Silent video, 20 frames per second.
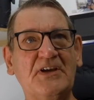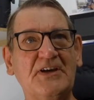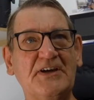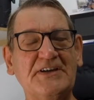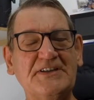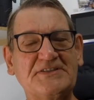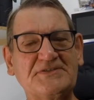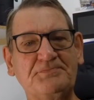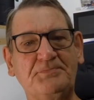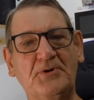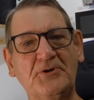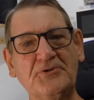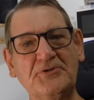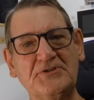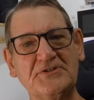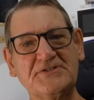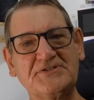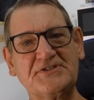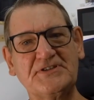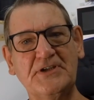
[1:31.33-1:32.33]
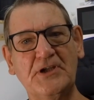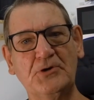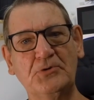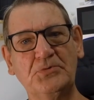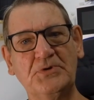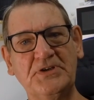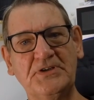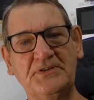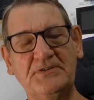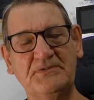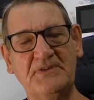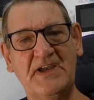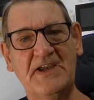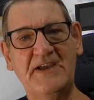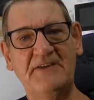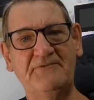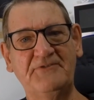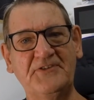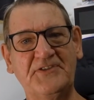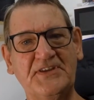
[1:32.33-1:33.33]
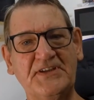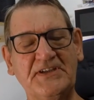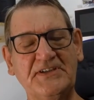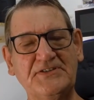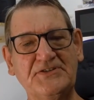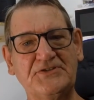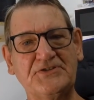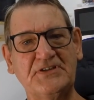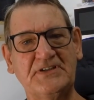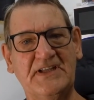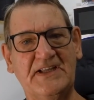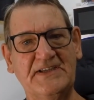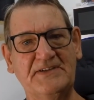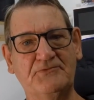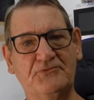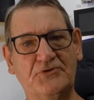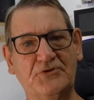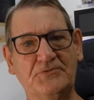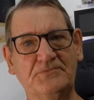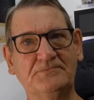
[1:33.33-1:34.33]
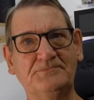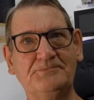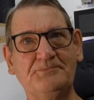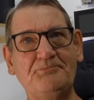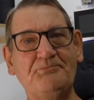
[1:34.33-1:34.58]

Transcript: it's pointless loading everything into Lightroom,